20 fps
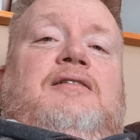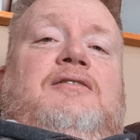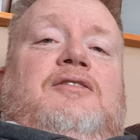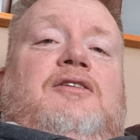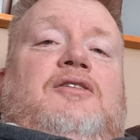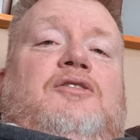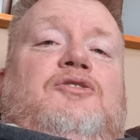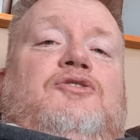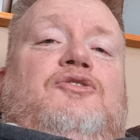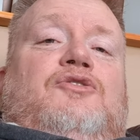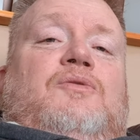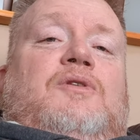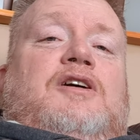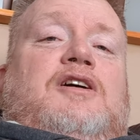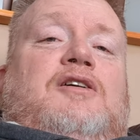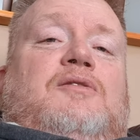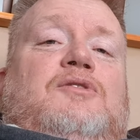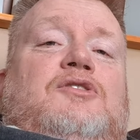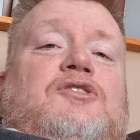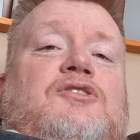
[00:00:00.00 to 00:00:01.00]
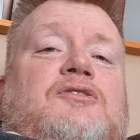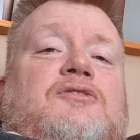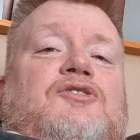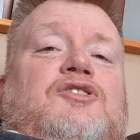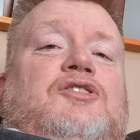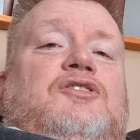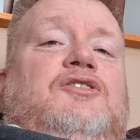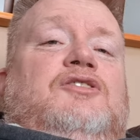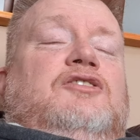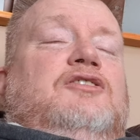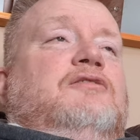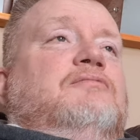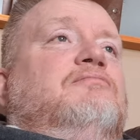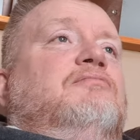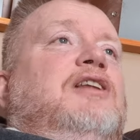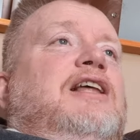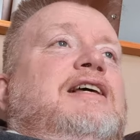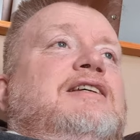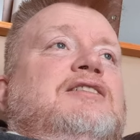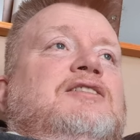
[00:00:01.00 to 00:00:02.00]
Another two hours, just
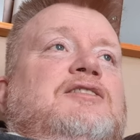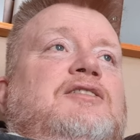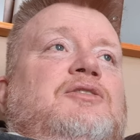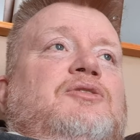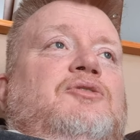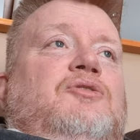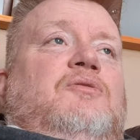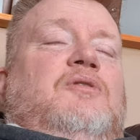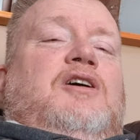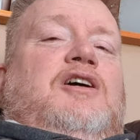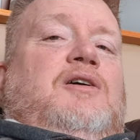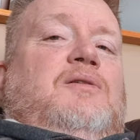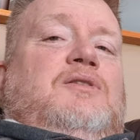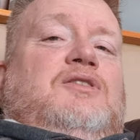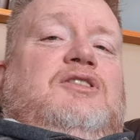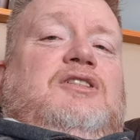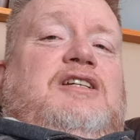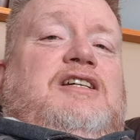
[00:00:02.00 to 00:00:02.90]
less than two hours,